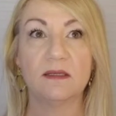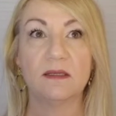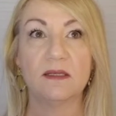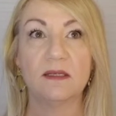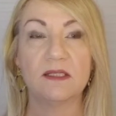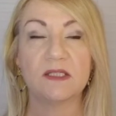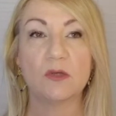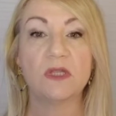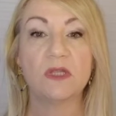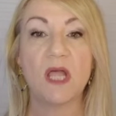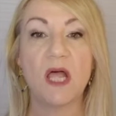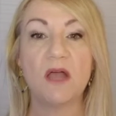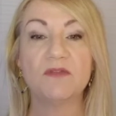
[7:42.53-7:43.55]
So,
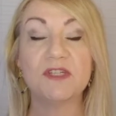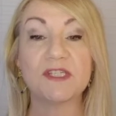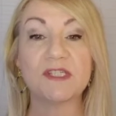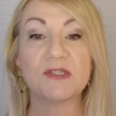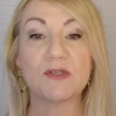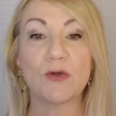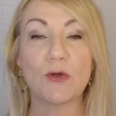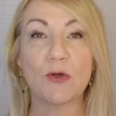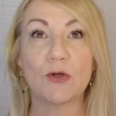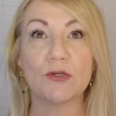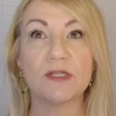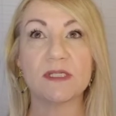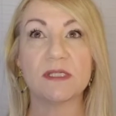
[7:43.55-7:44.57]
love
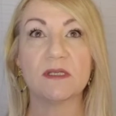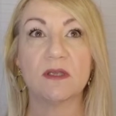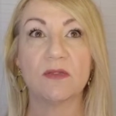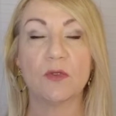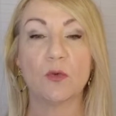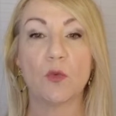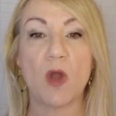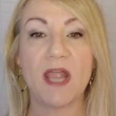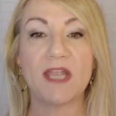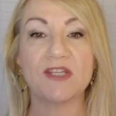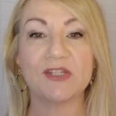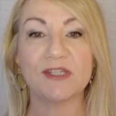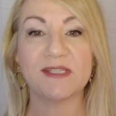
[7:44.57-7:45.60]
discerns the
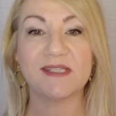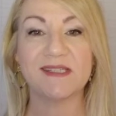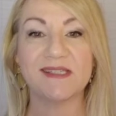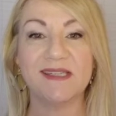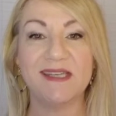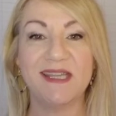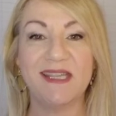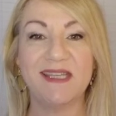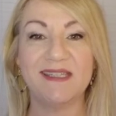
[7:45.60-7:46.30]
righteous need.